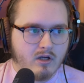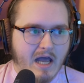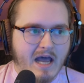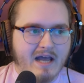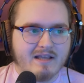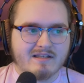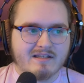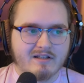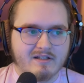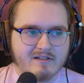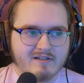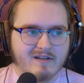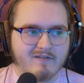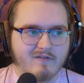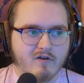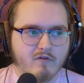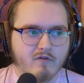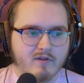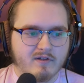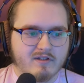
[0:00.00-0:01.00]
accidentally
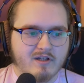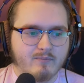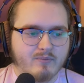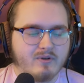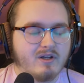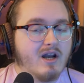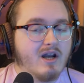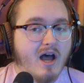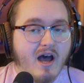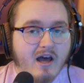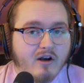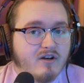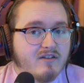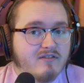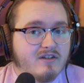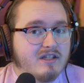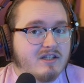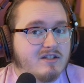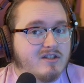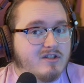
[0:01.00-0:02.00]
saving over the template. I don't
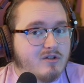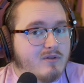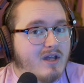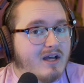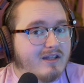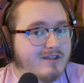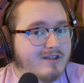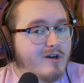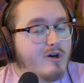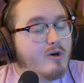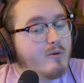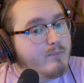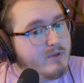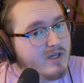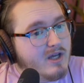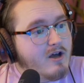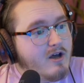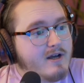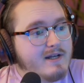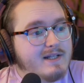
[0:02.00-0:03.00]
even need to do that though,
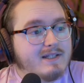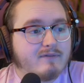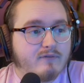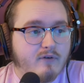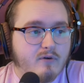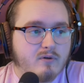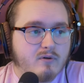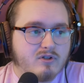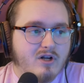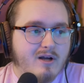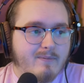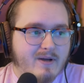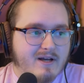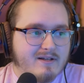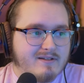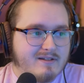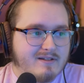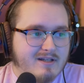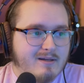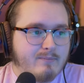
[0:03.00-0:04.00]
because Photoshop
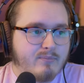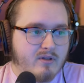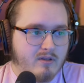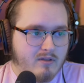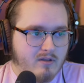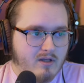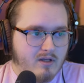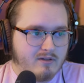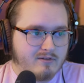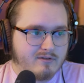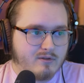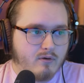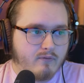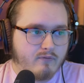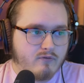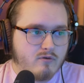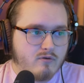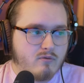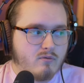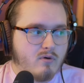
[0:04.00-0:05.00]
has a template thing. So
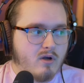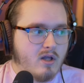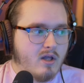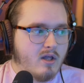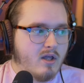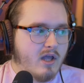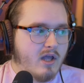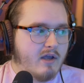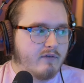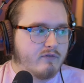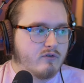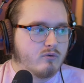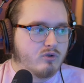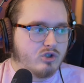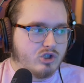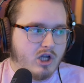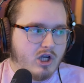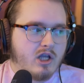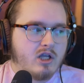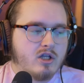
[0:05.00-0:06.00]
if you if you
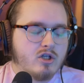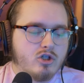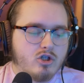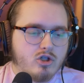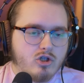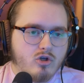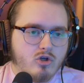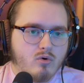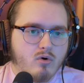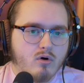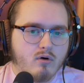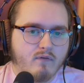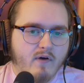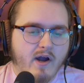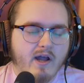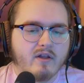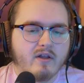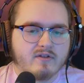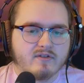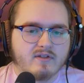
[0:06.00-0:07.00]
change your
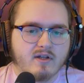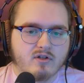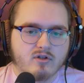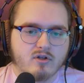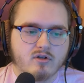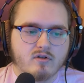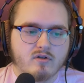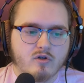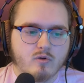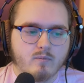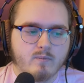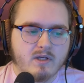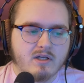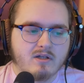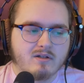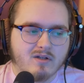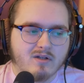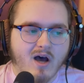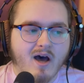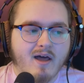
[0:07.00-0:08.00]
file extension to be
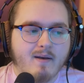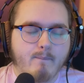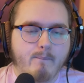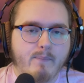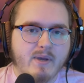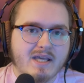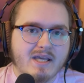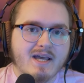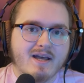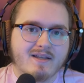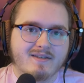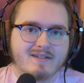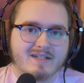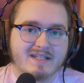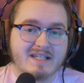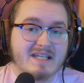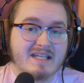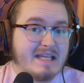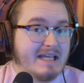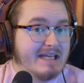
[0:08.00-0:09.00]

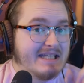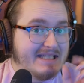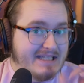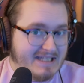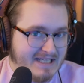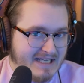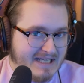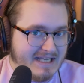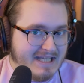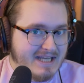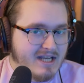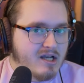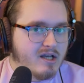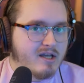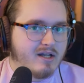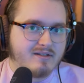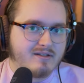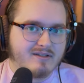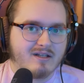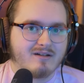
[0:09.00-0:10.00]
.psdt
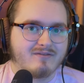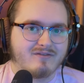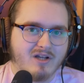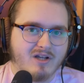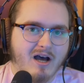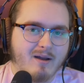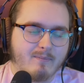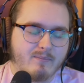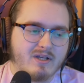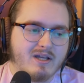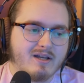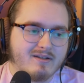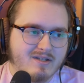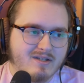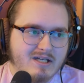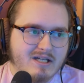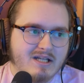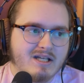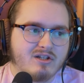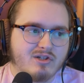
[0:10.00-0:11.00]
instead of
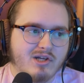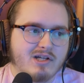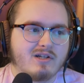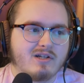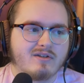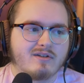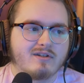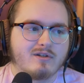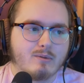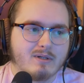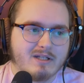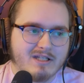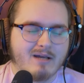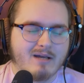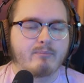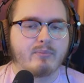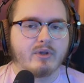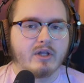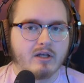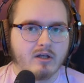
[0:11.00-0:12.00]
.psd, it changes it to a
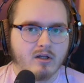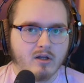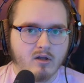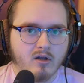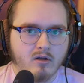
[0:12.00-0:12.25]
template